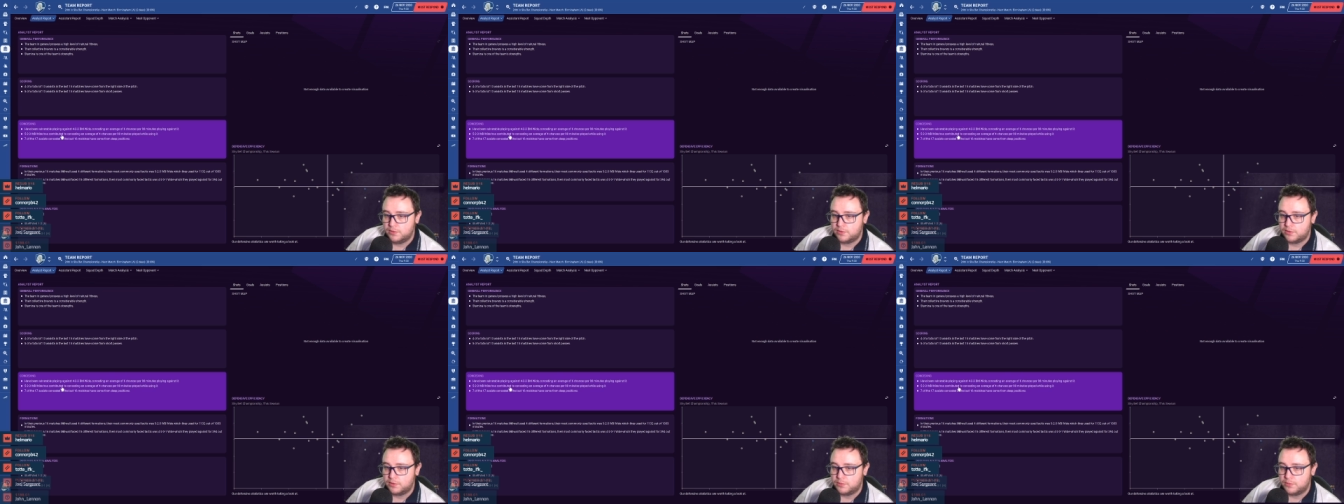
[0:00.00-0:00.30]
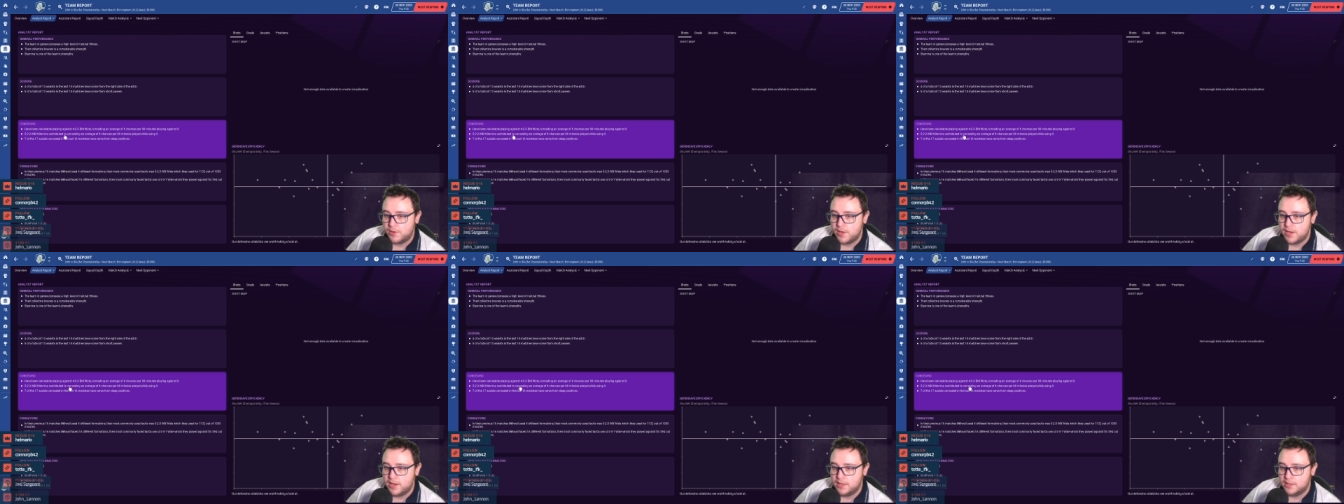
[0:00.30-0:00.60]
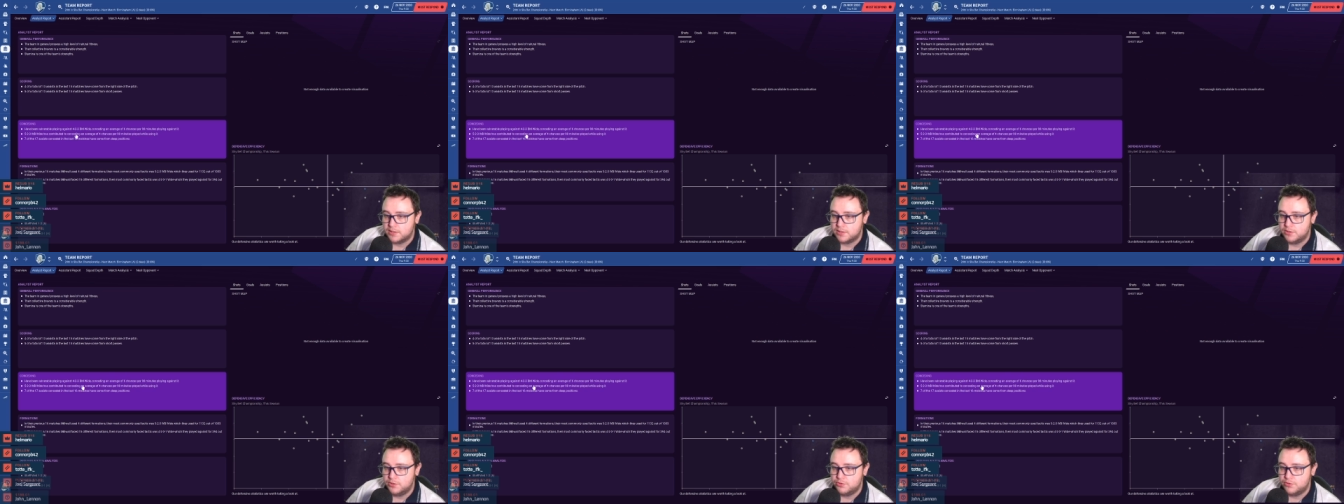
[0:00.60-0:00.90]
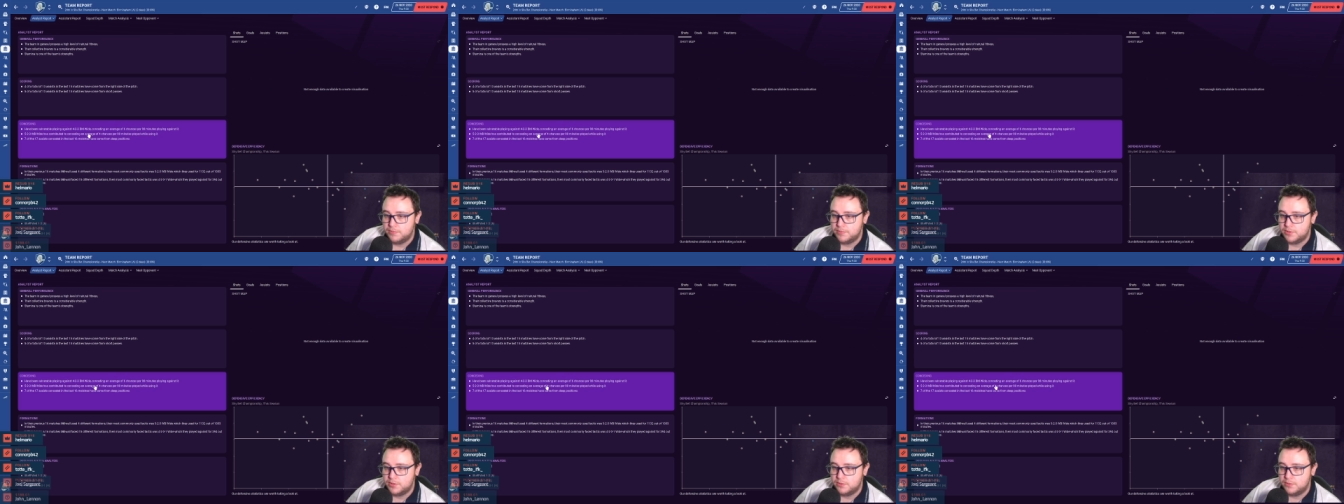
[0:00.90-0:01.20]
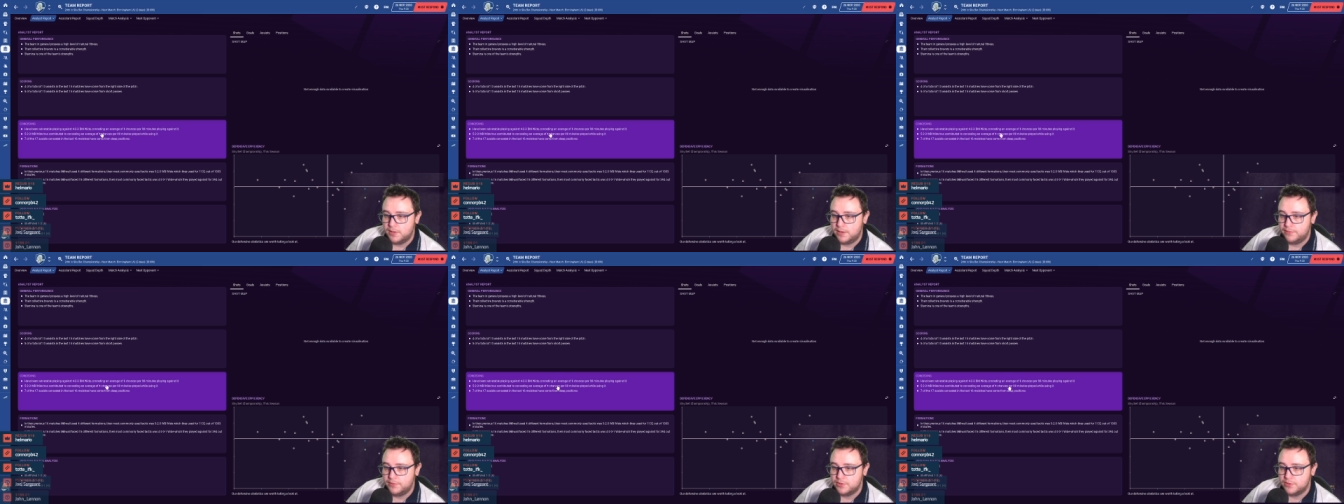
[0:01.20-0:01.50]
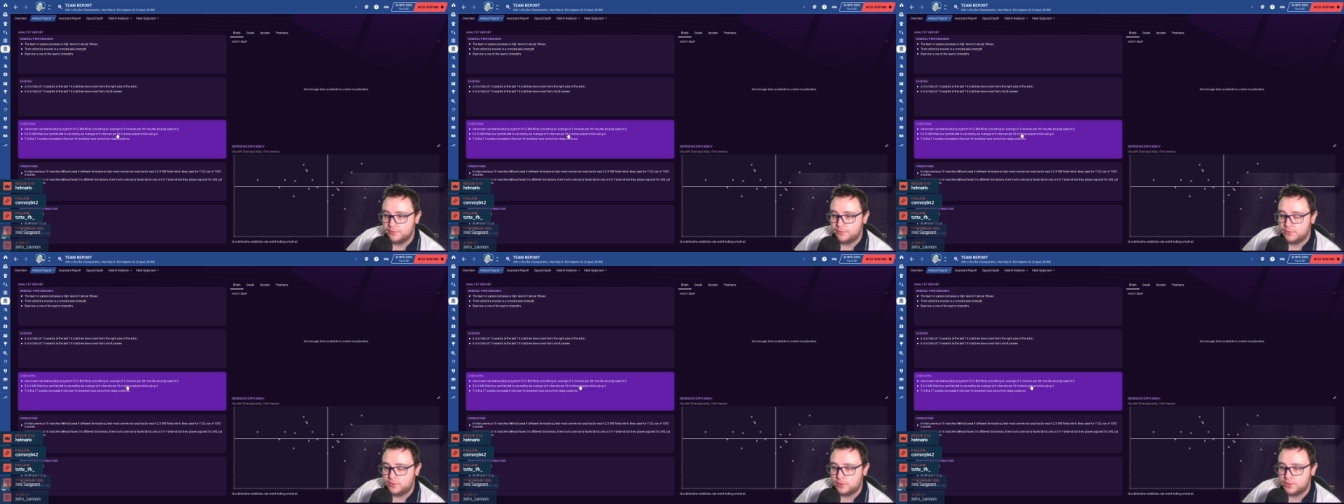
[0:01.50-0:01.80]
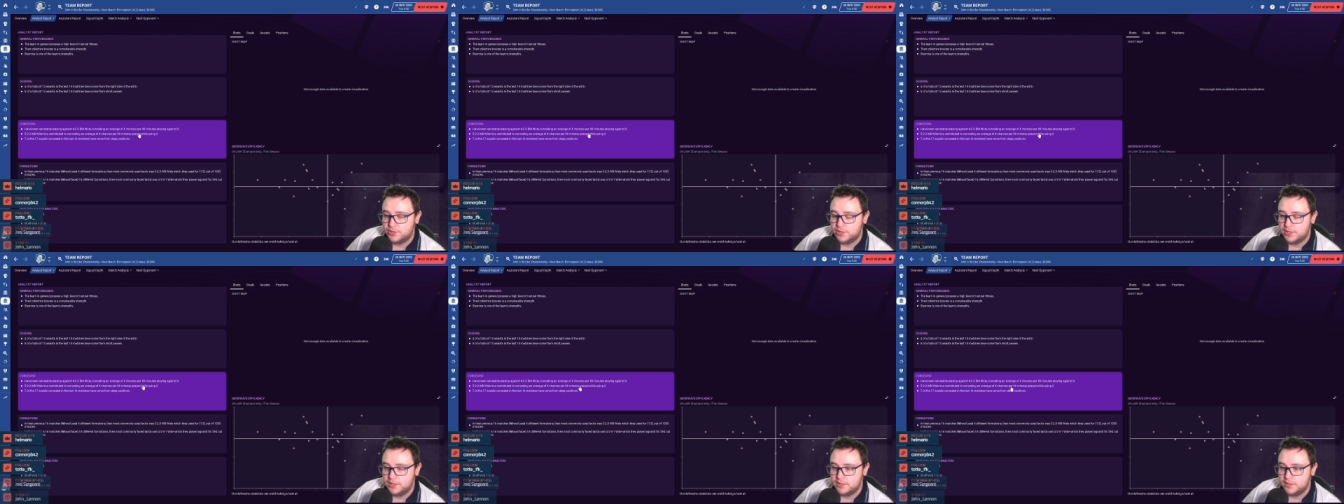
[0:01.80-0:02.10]
three has contributed to an average of four
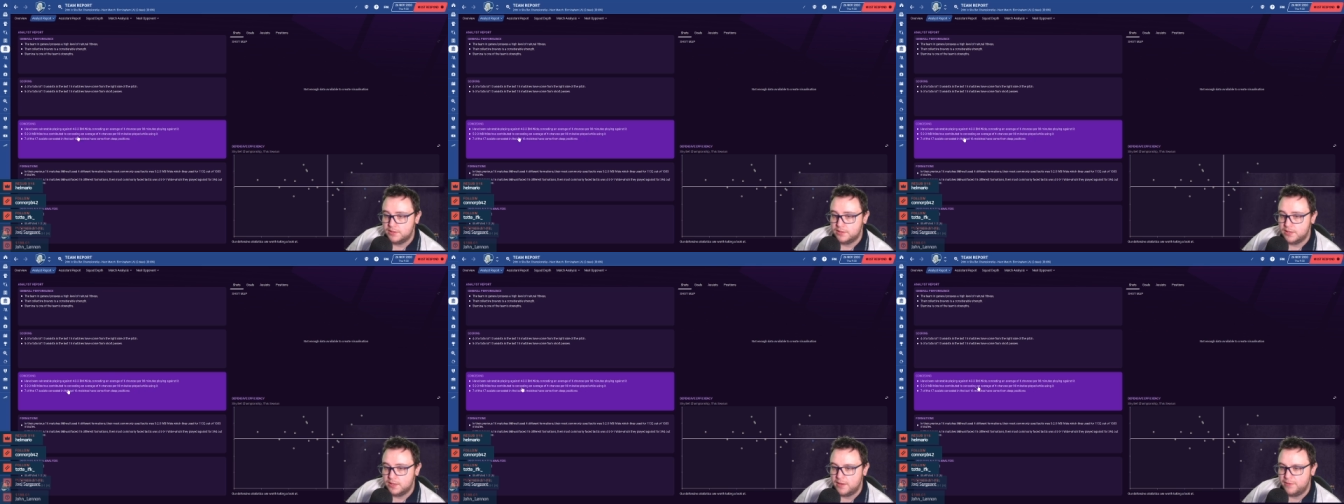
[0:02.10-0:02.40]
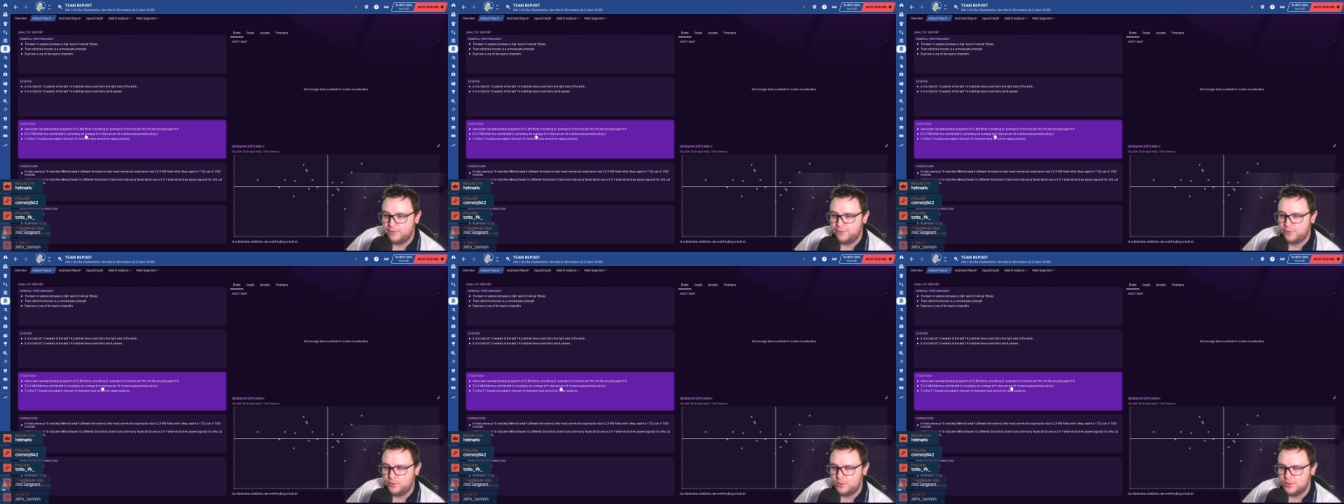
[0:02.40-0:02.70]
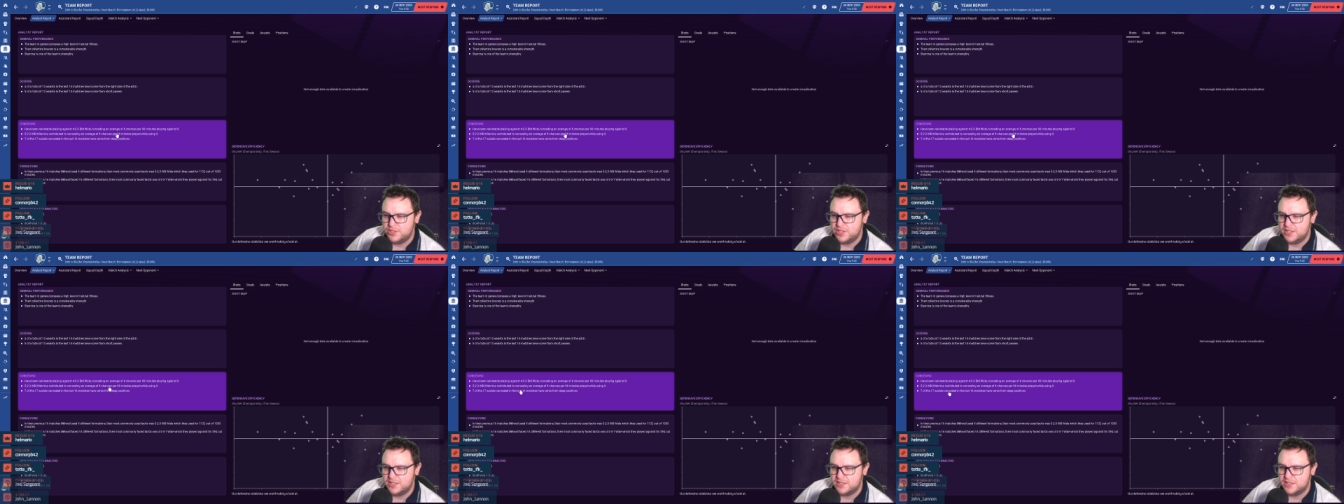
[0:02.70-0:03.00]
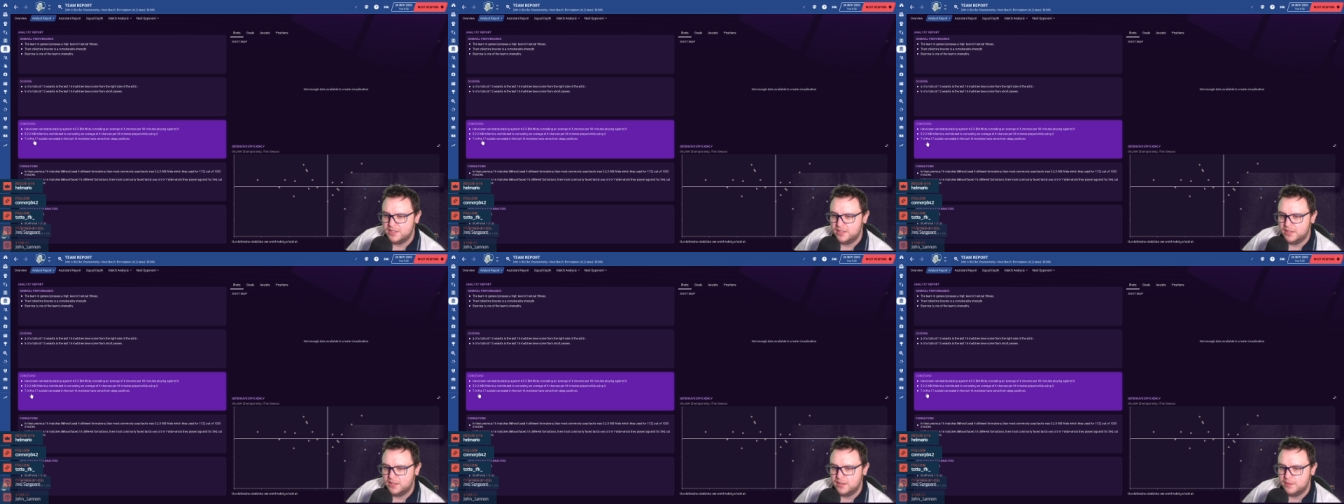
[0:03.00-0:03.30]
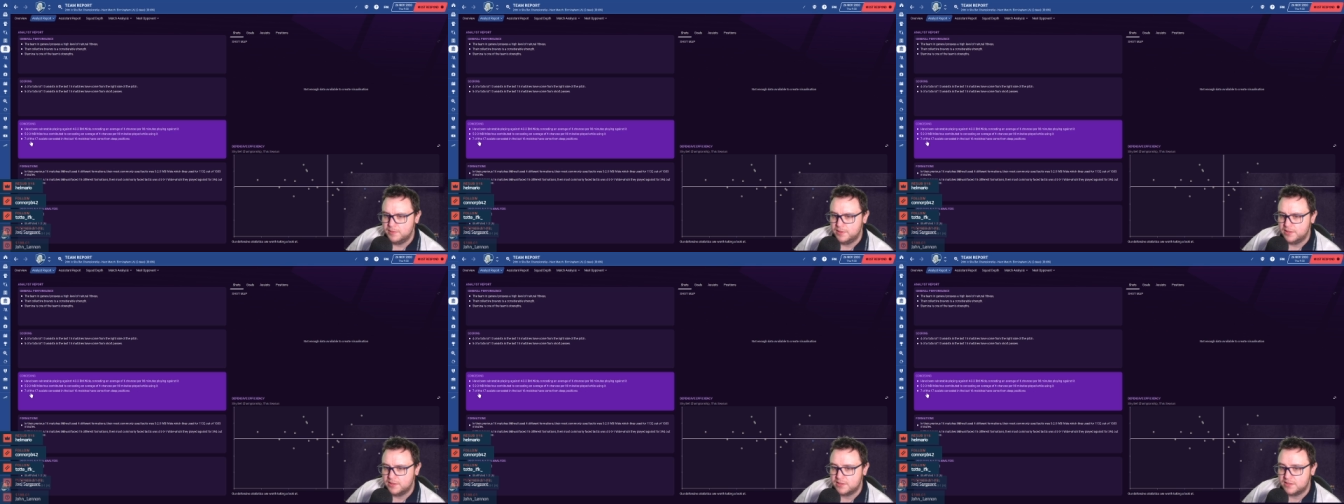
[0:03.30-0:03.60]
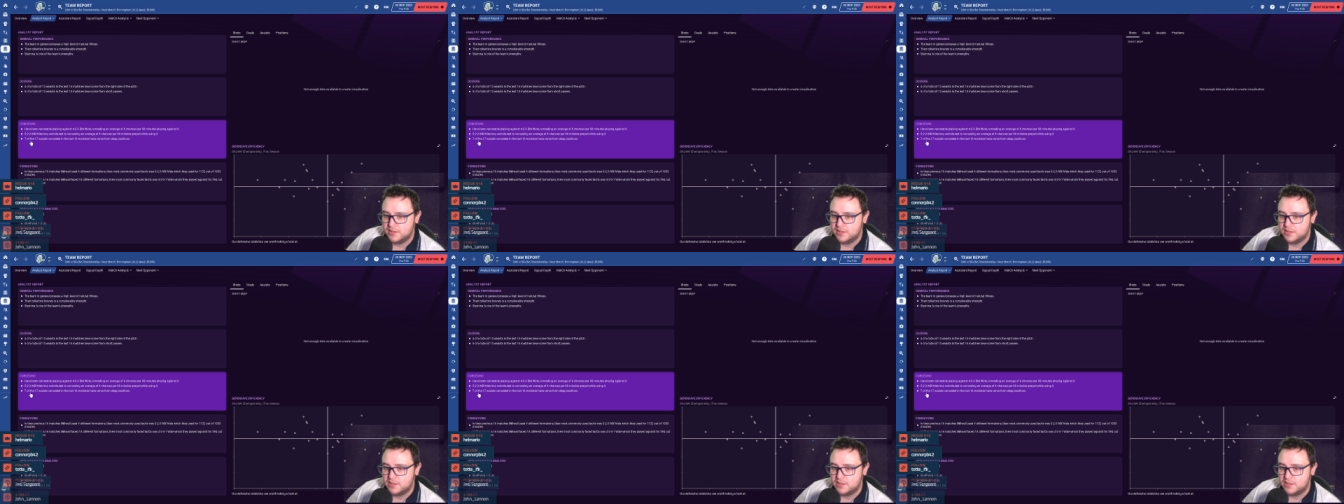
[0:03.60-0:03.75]
chances, 90, four chances in 90 minutes.